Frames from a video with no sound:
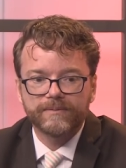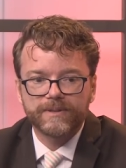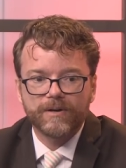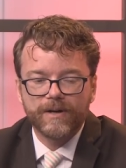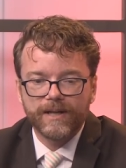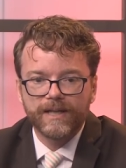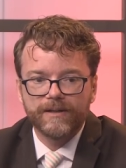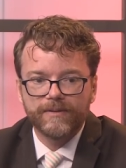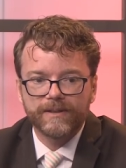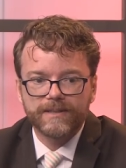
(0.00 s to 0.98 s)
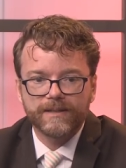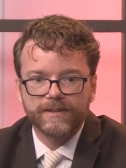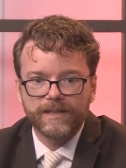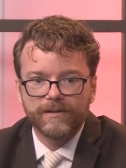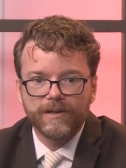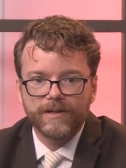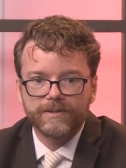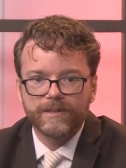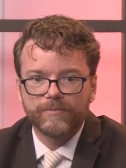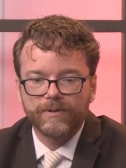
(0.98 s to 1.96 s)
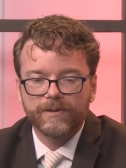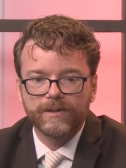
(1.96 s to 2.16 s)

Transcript: sorry to hear that sounds like you lost someone